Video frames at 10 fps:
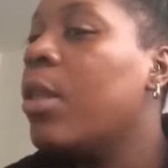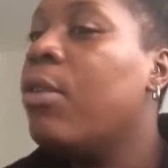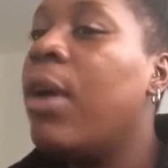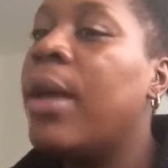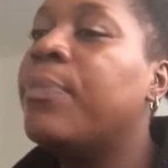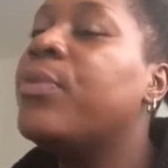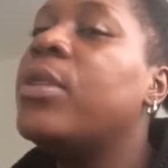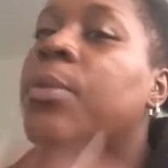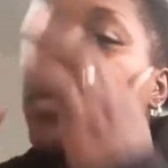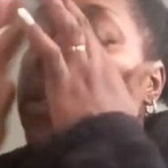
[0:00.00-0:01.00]
Right,
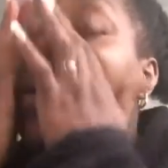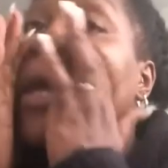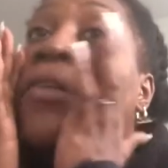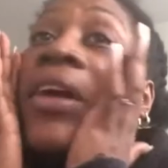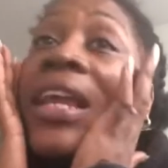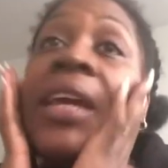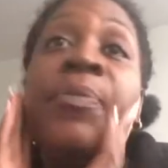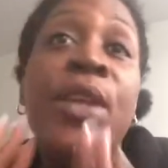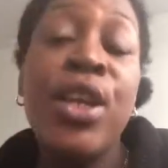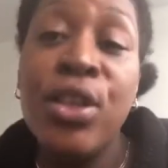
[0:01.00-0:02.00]
so I'm just gonna get ready.
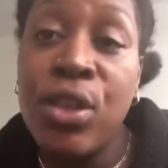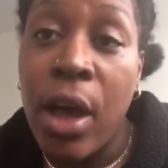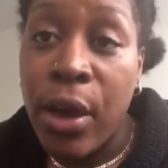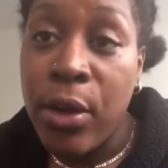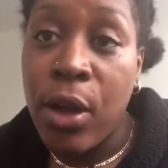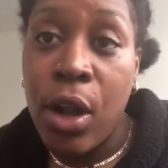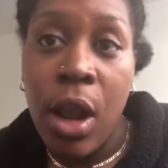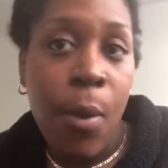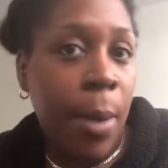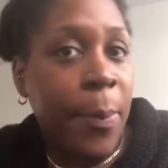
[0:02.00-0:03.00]
So,
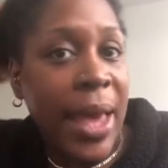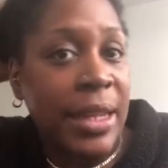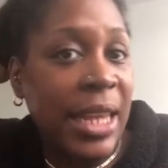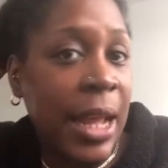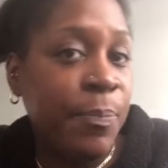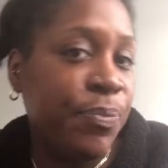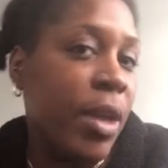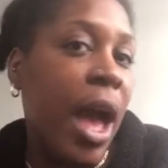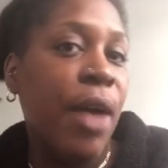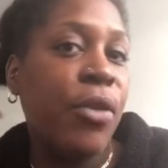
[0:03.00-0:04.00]
glow up pending.
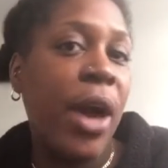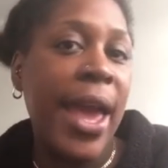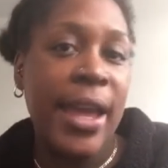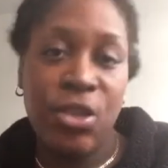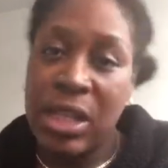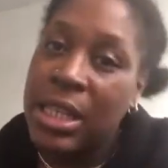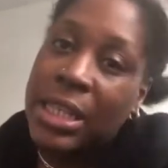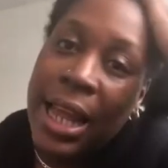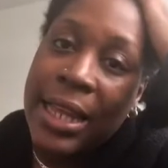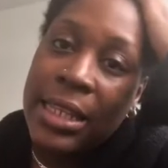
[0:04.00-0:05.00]
I've got
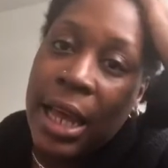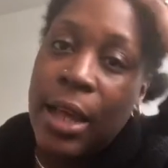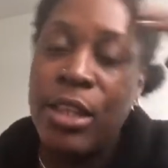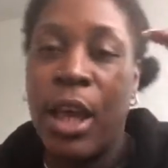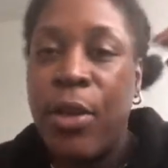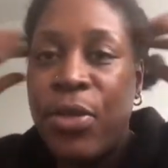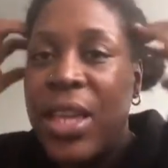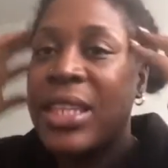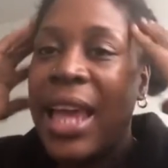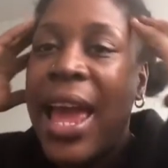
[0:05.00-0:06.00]
hairdressers later, so
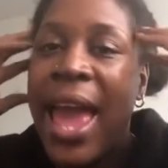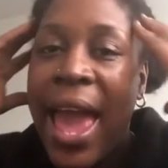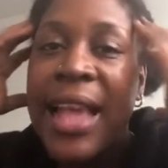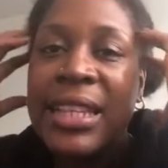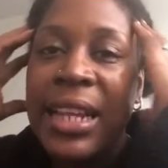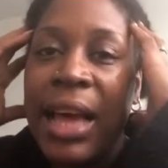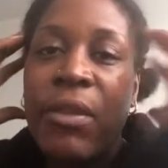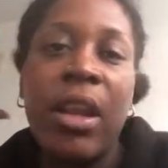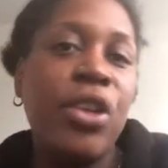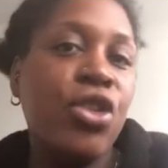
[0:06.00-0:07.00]
this hair's gonna have
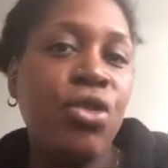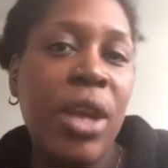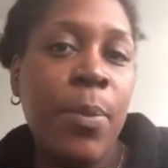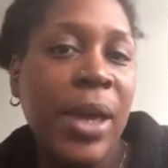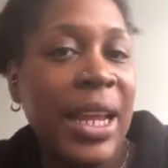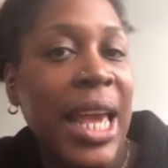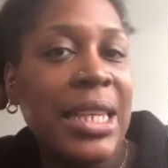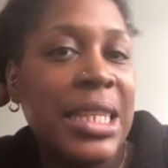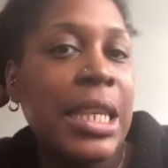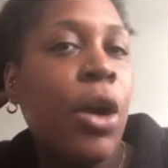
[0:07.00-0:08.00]
a nice trim. We're gonna get a
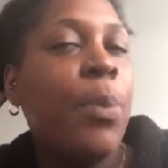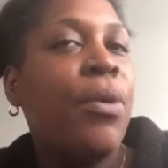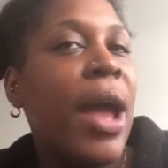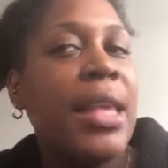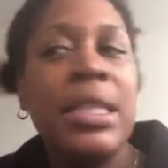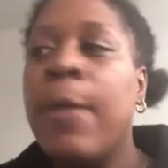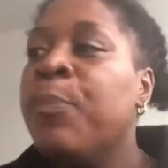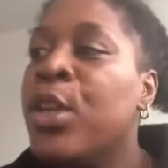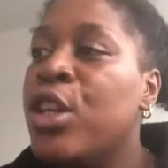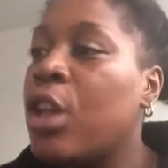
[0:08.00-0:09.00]
silk press.
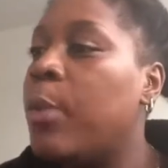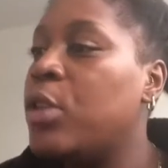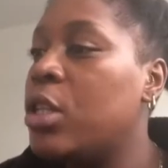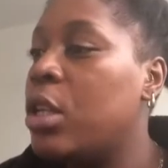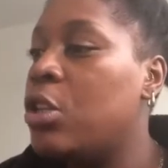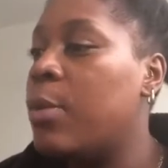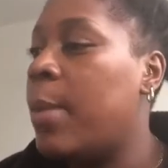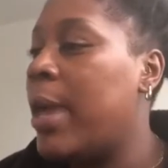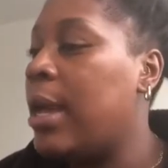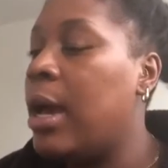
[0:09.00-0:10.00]
So I'm just gonna do my
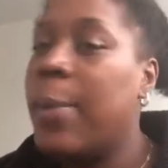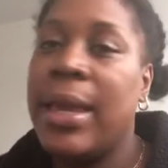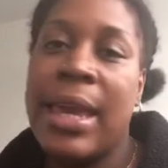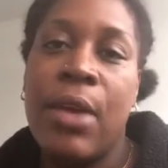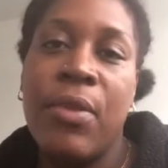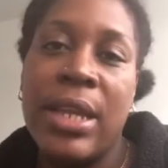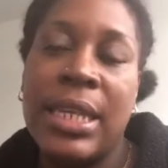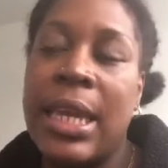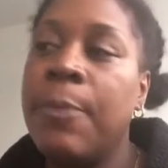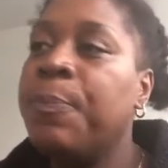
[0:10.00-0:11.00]
makeup and get
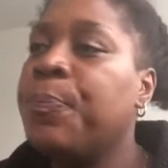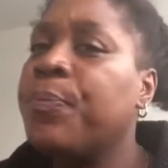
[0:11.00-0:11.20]
ready.